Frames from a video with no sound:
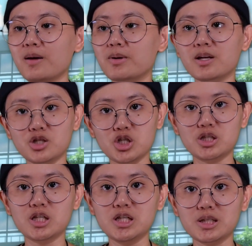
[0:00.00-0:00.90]
But then she
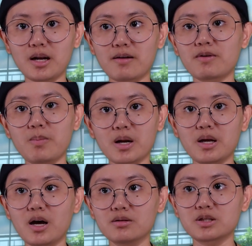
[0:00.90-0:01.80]
sees that
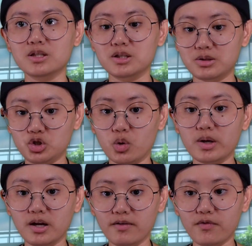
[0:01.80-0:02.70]
everybody else is
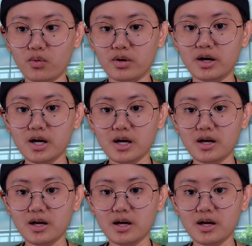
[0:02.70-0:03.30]
joining for